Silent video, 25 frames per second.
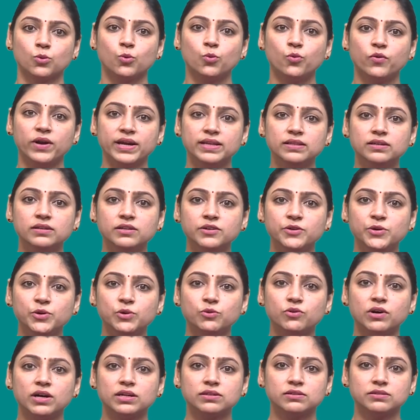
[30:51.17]
Whether
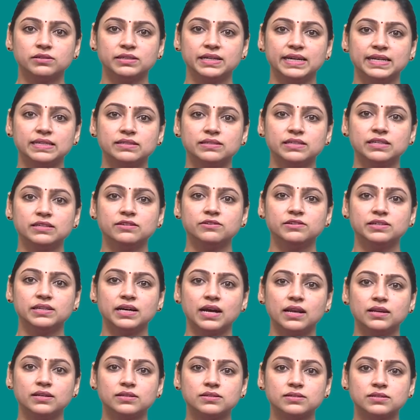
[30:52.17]
you are creating
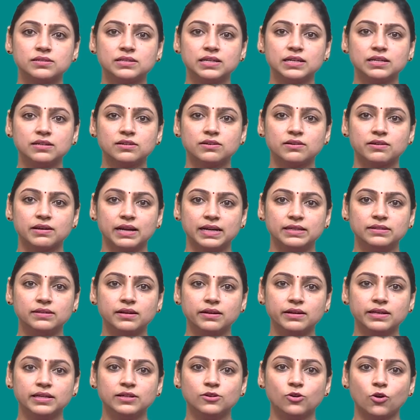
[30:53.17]
realistic
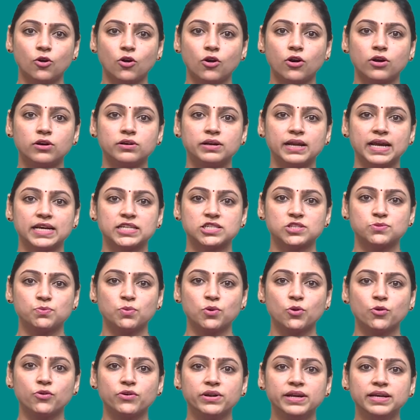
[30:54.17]
rendering or
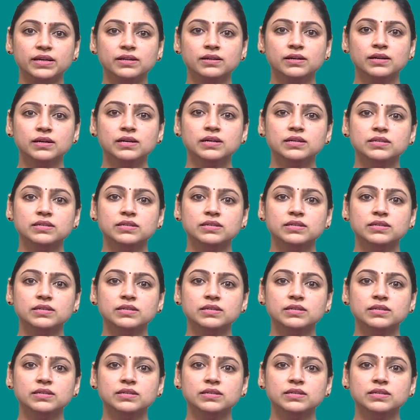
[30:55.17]
exploring